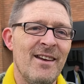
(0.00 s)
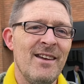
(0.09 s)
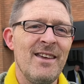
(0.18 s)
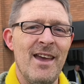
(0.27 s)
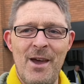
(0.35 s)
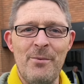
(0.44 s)

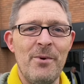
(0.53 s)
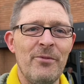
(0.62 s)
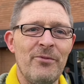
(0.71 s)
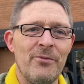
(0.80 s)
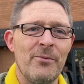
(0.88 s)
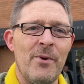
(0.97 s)
Yeah,
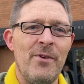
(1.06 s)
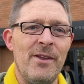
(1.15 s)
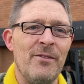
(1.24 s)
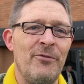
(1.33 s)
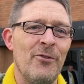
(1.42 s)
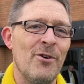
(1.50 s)
we've hit
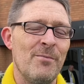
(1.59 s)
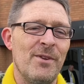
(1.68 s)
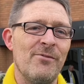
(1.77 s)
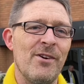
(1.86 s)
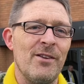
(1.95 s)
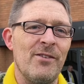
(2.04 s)
the form at the
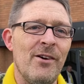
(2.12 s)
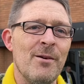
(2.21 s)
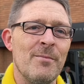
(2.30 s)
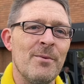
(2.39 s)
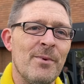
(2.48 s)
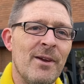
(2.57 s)
right time,
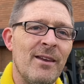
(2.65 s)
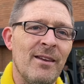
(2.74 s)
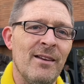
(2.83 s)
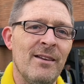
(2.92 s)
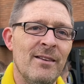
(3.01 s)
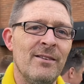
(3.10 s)
haven't we?
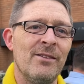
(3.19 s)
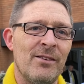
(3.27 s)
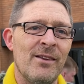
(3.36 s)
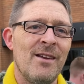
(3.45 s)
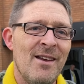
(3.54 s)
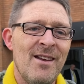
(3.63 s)
And
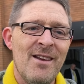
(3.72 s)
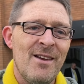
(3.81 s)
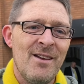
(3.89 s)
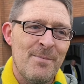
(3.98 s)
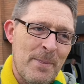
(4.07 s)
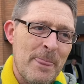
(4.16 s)

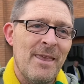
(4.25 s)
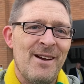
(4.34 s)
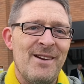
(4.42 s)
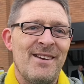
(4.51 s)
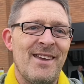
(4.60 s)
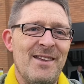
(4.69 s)

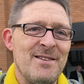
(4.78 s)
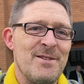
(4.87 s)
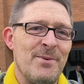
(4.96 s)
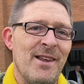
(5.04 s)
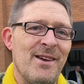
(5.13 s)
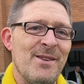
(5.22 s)
get this
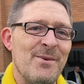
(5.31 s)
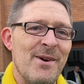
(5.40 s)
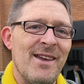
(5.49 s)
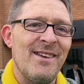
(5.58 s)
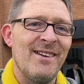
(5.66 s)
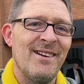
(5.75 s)
one out of the
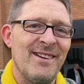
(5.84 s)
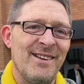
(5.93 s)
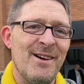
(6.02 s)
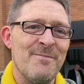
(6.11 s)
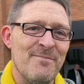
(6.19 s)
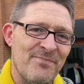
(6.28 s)
way.
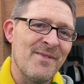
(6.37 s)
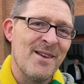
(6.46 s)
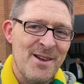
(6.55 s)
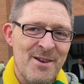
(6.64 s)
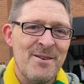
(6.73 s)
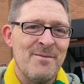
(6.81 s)
And
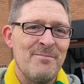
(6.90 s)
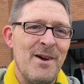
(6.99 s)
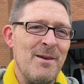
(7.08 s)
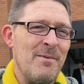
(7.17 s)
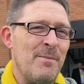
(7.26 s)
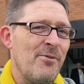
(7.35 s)

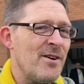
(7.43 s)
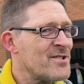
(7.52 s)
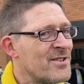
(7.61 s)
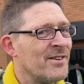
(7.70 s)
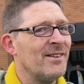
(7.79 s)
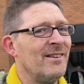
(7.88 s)
maybe
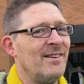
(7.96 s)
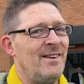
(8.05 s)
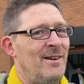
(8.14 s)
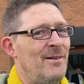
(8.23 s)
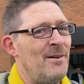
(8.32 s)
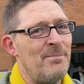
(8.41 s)
Preston.
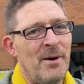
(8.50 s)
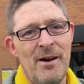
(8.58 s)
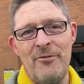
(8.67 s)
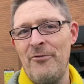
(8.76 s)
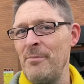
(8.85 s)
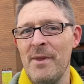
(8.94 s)

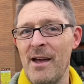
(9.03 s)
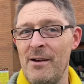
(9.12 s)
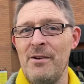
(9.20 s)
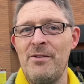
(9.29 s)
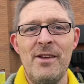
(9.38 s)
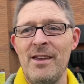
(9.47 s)
Apart from that,
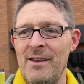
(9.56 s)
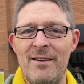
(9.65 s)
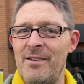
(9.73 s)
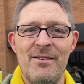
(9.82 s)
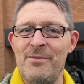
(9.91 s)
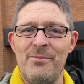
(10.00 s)
I think
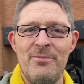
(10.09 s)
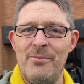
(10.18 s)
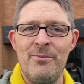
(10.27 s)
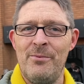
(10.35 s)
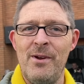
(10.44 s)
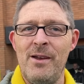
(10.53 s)

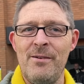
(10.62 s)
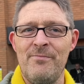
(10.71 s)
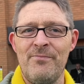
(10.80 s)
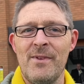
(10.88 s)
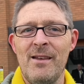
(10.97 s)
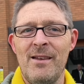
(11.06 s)
we're...
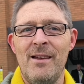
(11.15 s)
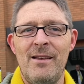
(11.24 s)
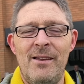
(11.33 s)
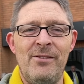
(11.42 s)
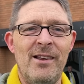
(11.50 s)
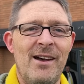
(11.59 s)

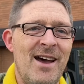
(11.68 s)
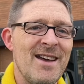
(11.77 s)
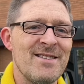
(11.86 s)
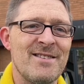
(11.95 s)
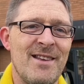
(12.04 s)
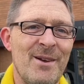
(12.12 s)
It's in our
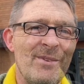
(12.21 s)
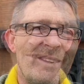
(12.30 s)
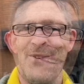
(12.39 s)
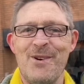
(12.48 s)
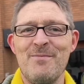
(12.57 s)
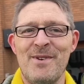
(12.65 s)
hands now, isn't
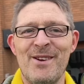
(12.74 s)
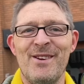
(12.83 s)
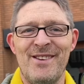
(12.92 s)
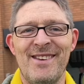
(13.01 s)
it? Yeah. It's good.